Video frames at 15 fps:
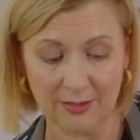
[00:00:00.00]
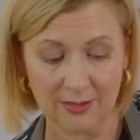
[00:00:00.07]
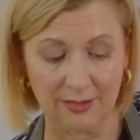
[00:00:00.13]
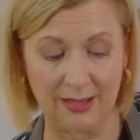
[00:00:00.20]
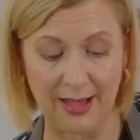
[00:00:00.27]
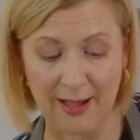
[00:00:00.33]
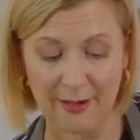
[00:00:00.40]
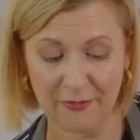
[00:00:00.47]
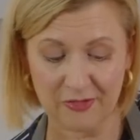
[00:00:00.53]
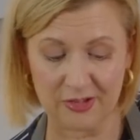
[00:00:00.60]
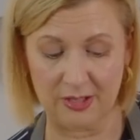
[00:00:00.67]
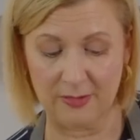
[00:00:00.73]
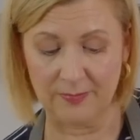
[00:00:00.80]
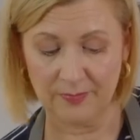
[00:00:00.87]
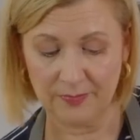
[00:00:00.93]

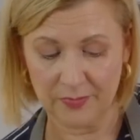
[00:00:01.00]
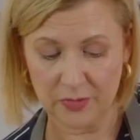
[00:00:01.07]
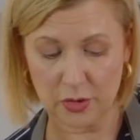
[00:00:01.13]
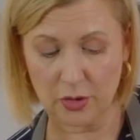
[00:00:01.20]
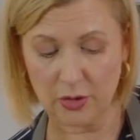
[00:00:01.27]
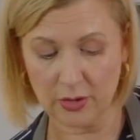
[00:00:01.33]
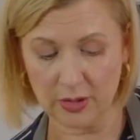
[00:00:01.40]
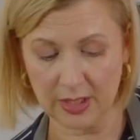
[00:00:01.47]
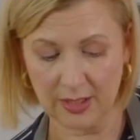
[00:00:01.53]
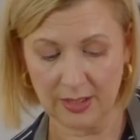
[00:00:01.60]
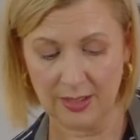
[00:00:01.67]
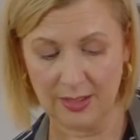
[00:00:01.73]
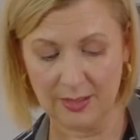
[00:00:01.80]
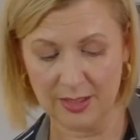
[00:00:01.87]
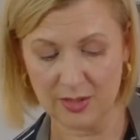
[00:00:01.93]
left to cook
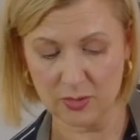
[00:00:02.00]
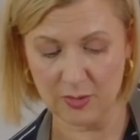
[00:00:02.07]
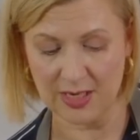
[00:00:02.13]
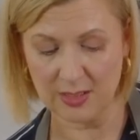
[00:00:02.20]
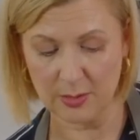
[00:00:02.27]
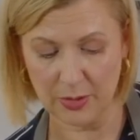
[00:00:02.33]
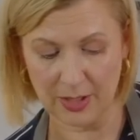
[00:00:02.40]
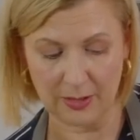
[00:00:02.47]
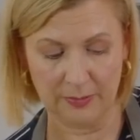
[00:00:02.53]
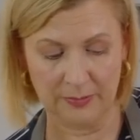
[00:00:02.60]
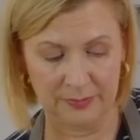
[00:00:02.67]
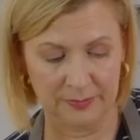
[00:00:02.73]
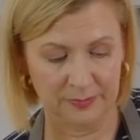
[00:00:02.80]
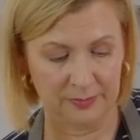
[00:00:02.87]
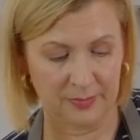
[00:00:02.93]
in this recipe
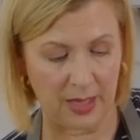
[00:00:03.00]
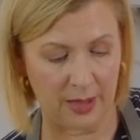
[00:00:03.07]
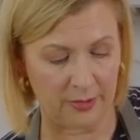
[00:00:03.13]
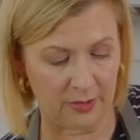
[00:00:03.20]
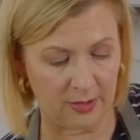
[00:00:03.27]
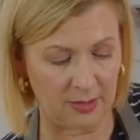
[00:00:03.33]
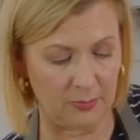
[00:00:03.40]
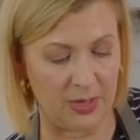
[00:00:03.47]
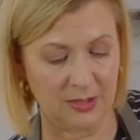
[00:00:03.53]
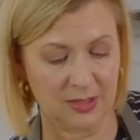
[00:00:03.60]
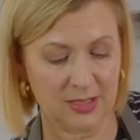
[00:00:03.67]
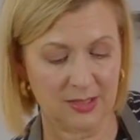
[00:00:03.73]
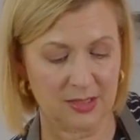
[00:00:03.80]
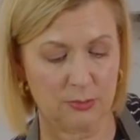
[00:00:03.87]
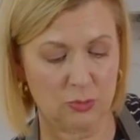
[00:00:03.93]
other than
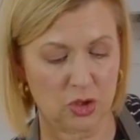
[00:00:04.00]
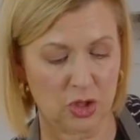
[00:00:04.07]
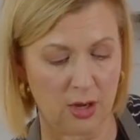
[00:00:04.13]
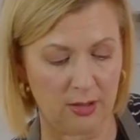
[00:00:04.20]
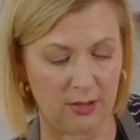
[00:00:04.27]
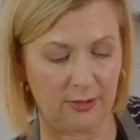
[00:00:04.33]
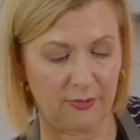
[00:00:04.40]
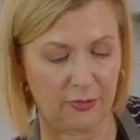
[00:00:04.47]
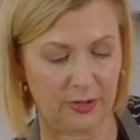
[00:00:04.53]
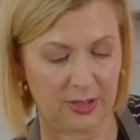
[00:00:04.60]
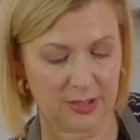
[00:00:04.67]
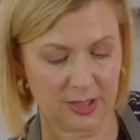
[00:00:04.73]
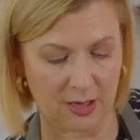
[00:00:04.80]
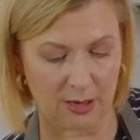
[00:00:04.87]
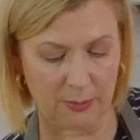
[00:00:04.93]
melting some chocolate for the
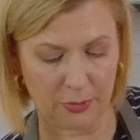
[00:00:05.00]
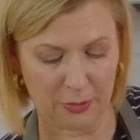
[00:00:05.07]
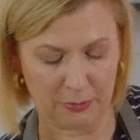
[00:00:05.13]
top.